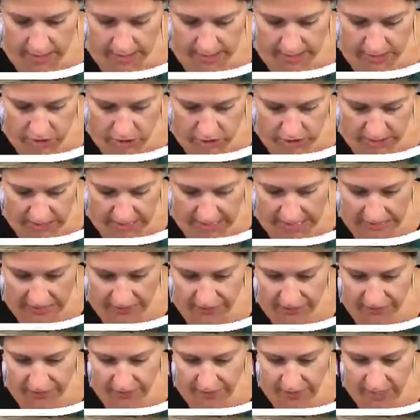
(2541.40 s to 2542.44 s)
it's just kind of
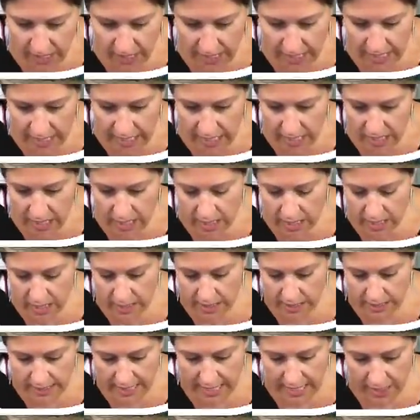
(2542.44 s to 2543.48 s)
fun.
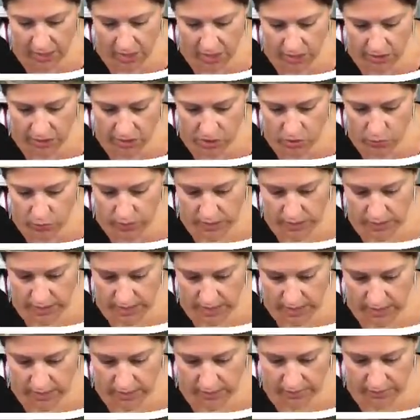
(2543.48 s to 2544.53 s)
It's got all sorts
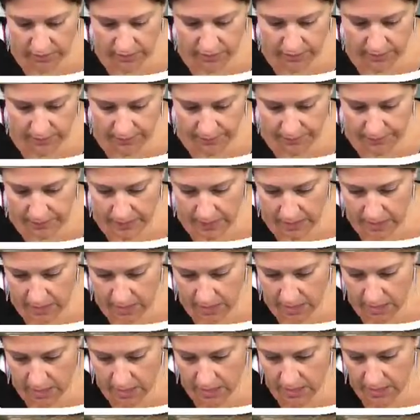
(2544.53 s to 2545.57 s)
of,
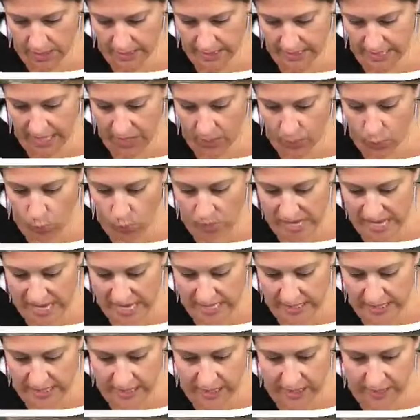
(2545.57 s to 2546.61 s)
it's got
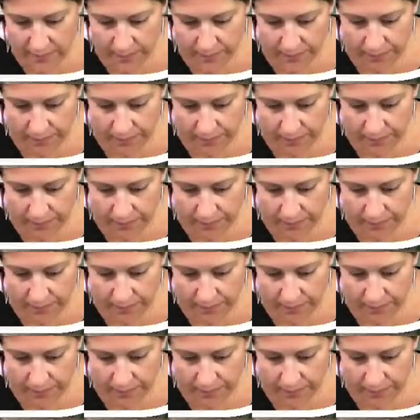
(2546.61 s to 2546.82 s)
wheat,